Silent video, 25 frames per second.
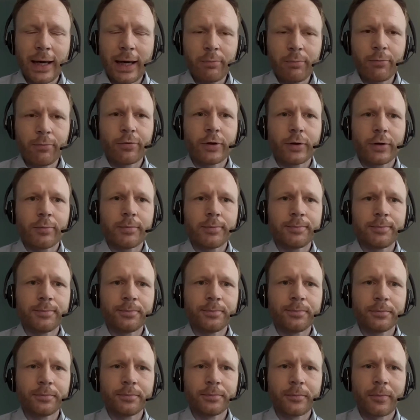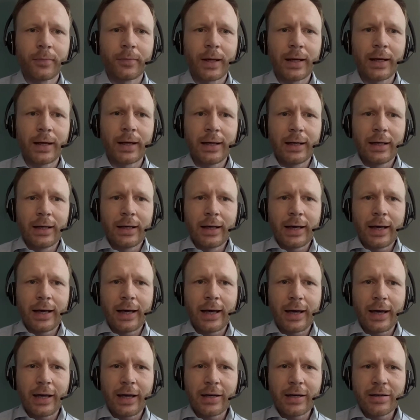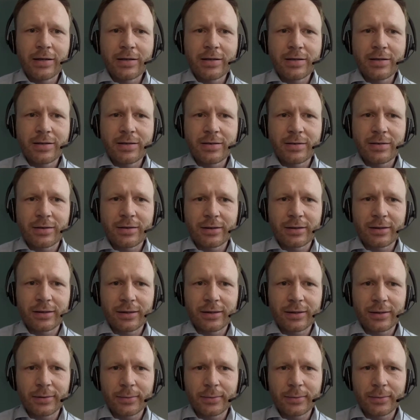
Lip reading: came from? And